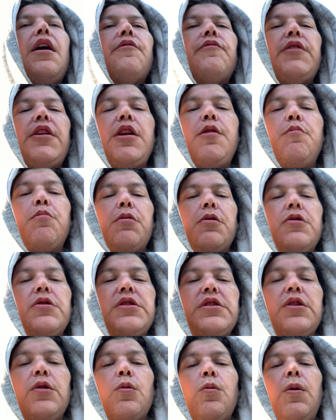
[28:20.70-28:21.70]
any
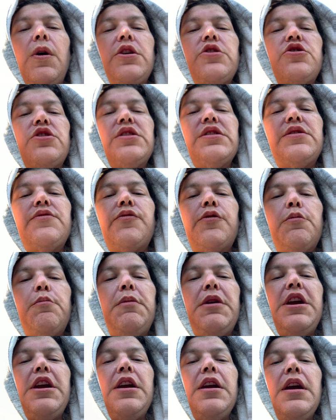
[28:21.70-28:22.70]
personal questions for
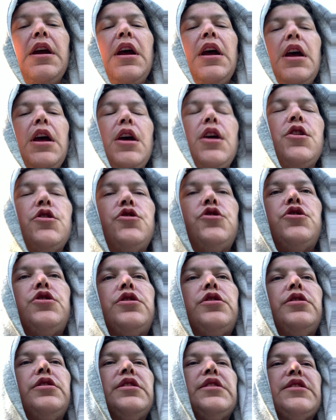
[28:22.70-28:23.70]
me?
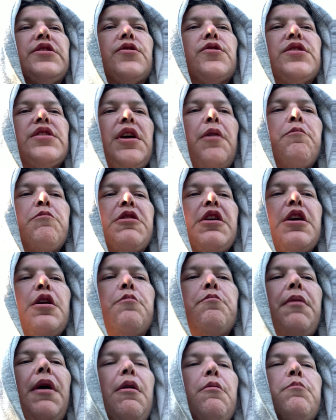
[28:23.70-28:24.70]
Is there something
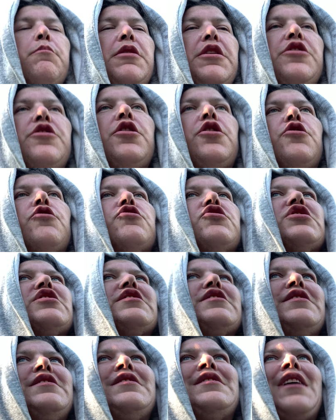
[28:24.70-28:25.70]
about me that you're
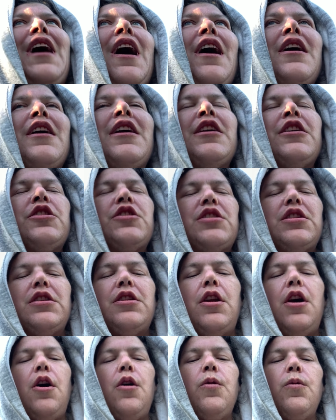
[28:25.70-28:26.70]
just dying to
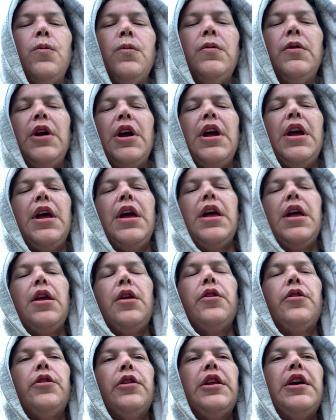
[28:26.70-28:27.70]
know?
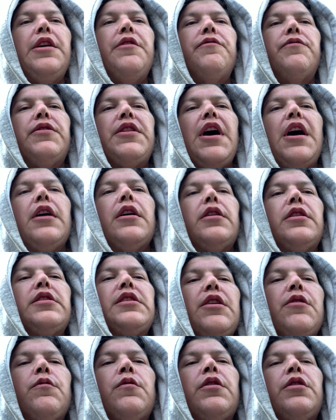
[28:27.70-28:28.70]
Leave that
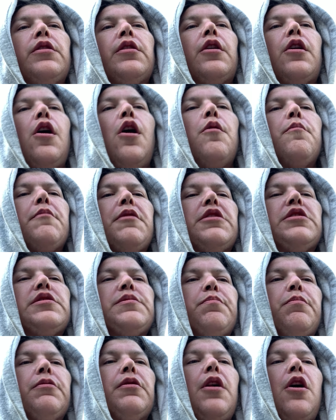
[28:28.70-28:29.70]
down in the comments
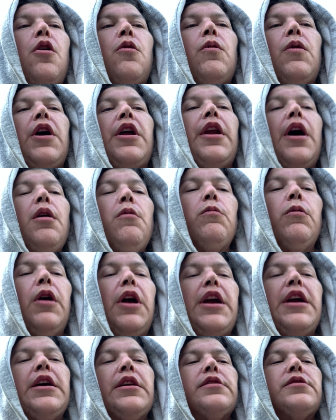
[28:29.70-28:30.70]
below, and I will
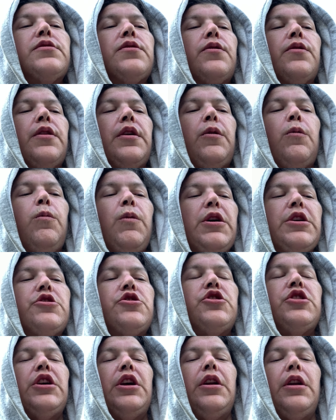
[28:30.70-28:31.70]
answer the
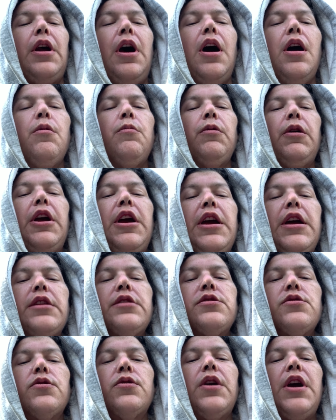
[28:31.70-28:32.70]
question. I will
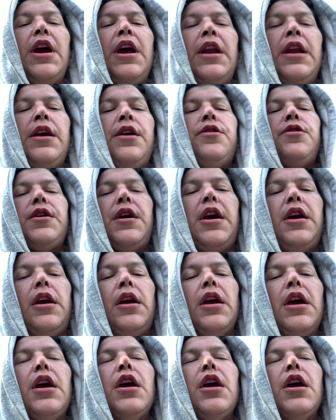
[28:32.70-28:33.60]
answer anything.